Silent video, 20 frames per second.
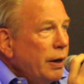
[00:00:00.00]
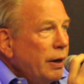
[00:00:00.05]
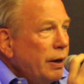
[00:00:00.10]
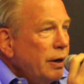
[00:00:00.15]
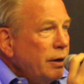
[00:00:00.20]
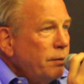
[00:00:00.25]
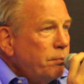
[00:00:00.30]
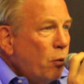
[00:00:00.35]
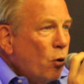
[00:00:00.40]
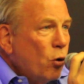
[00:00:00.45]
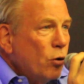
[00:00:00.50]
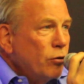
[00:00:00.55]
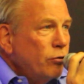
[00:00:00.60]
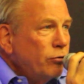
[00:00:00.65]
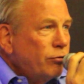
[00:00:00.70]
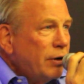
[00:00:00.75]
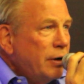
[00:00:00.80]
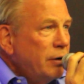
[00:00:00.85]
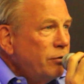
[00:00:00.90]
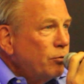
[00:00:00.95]
it
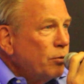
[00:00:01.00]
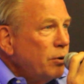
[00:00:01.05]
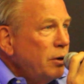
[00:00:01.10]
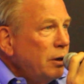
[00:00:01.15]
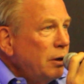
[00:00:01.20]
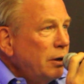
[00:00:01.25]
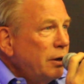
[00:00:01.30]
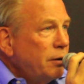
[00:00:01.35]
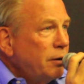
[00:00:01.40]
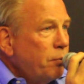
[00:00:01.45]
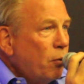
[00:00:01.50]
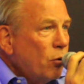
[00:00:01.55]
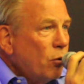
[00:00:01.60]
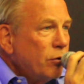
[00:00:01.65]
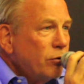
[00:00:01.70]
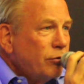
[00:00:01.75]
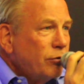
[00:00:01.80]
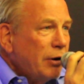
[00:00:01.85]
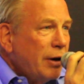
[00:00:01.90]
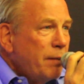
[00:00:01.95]
borders Israel, it
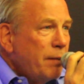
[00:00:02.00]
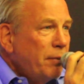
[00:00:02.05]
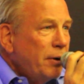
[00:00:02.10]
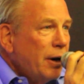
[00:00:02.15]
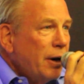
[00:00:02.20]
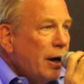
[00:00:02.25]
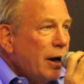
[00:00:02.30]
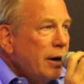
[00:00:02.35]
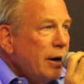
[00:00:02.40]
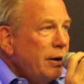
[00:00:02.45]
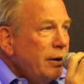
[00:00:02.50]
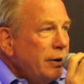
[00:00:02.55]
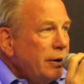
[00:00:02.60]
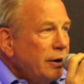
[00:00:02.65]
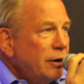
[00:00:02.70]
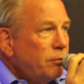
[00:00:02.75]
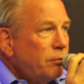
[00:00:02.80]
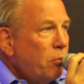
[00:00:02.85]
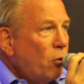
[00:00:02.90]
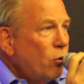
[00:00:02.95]
borders Lebanon,
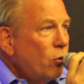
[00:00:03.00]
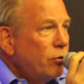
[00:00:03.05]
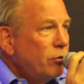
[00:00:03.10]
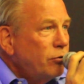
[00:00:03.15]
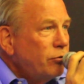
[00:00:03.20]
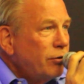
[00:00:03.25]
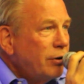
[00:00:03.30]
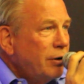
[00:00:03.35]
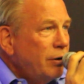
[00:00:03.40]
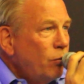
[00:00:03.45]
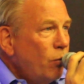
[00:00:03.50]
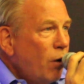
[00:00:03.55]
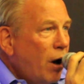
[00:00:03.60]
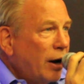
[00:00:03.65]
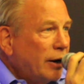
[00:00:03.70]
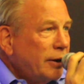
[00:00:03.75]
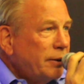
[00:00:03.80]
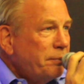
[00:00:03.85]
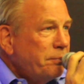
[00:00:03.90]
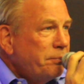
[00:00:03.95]
it borders
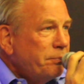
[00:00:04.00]
Iraq.